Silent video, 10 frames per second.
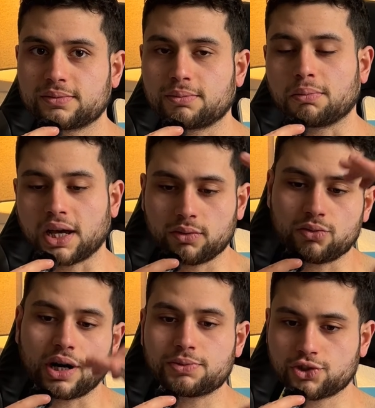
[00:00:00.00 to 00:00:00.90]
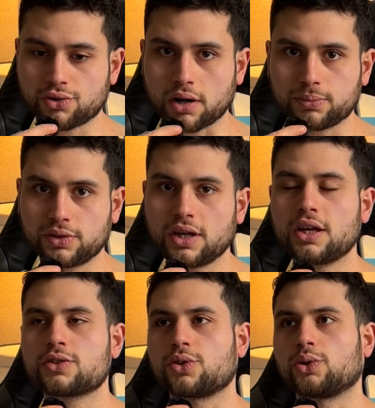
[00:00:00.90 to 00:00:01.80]
My reps dropped,
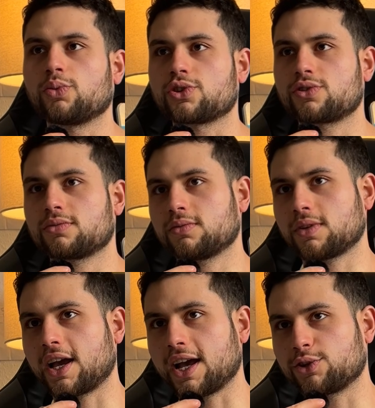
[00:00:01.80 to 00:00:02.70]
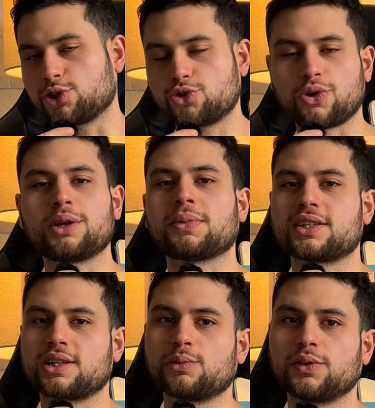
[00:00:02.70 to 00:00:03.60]
so I had to strain
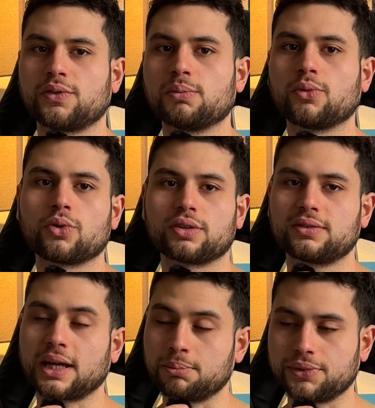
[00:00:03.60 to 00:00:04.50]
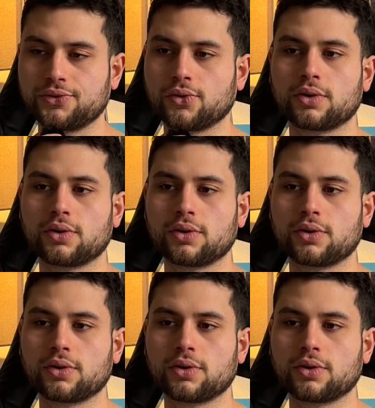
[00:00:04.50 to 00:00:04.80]
myself even more than before.